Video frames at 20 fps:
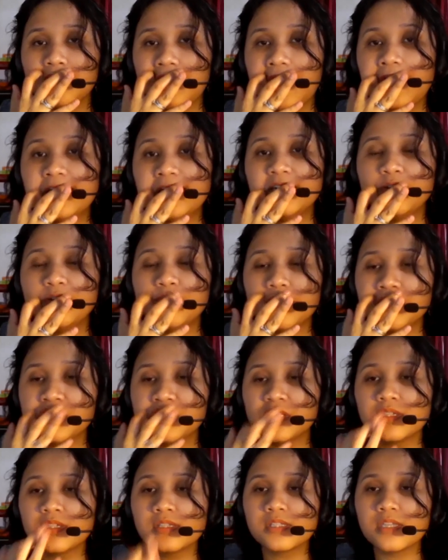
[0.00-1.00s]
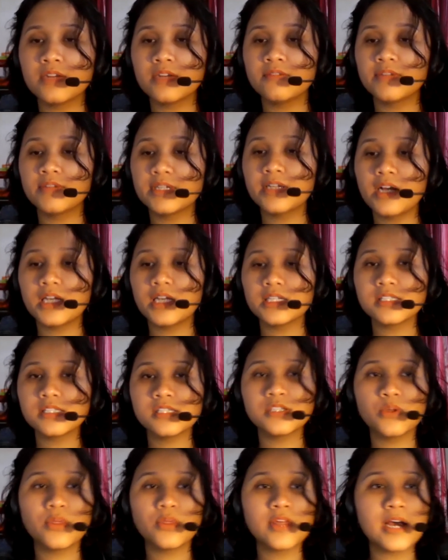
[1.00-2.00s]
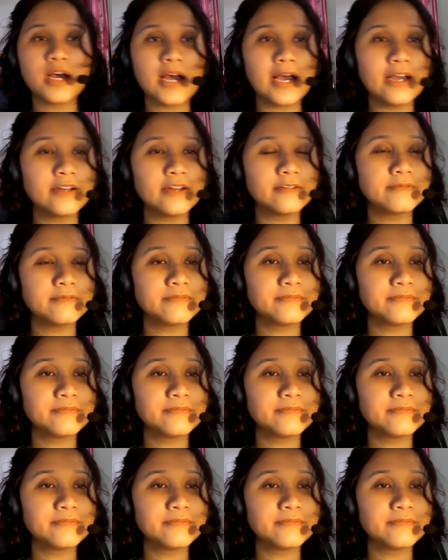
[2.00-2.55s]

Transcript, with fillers: Any questions in regards to that?